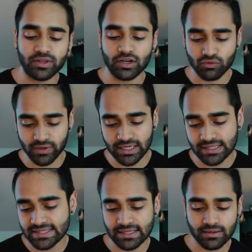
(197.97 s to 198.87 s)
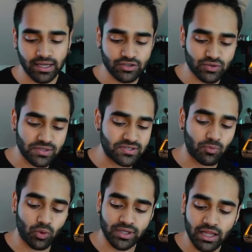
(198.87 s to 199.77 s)
the greens and introducing
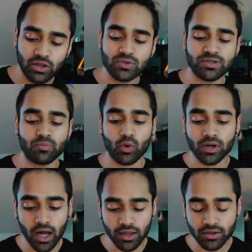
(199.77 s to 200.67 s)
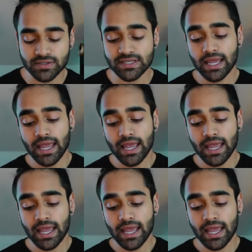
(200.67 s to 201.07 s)
more yellows and more colors.